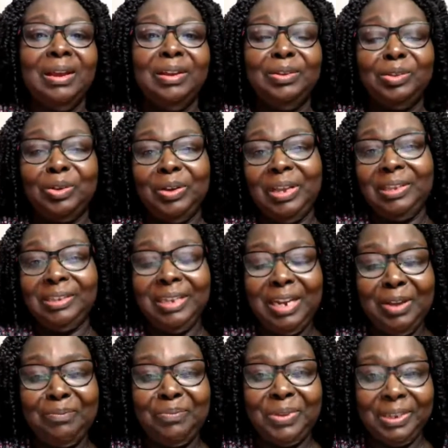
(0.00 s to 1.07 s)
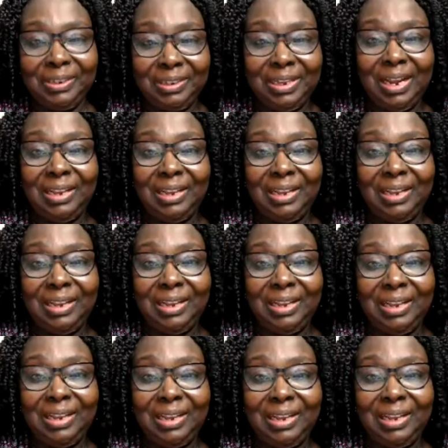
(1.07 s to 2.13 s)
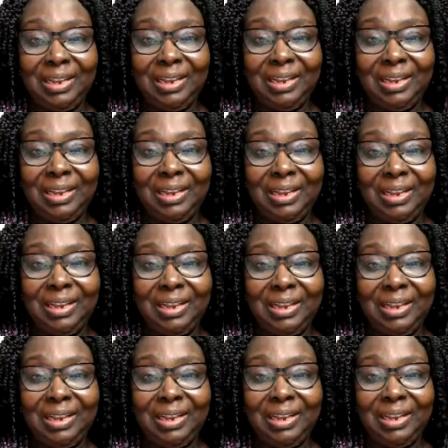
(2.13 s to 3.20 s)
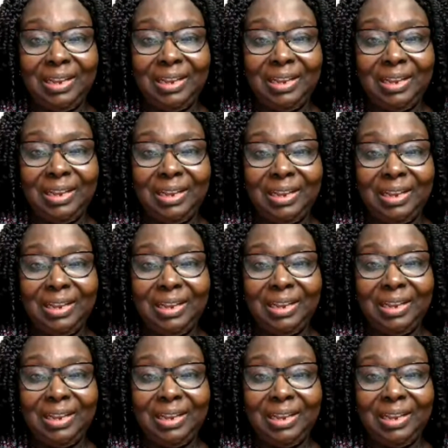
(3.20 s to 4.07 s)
So is it a business? Please keep working on it.